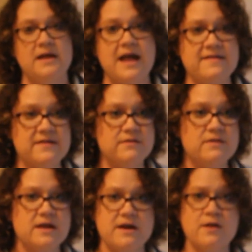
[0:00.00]
And
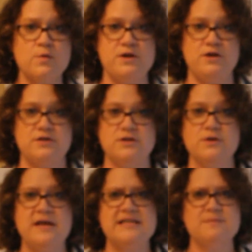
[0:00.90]
then another one you could
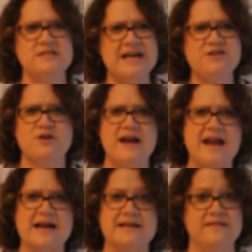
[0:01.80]
do is massage your
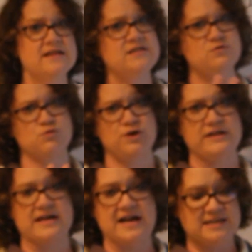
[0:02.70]
hand, and this is
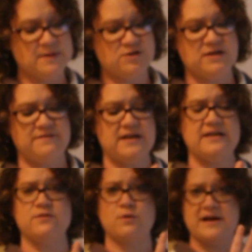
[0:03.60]
really nice, especially if you
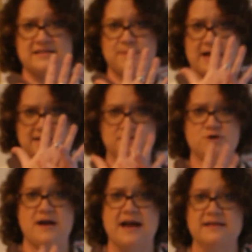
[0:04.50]
get the right spots in
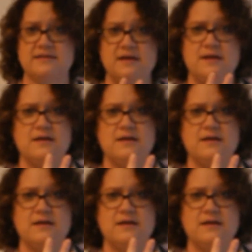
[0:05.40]
your hands.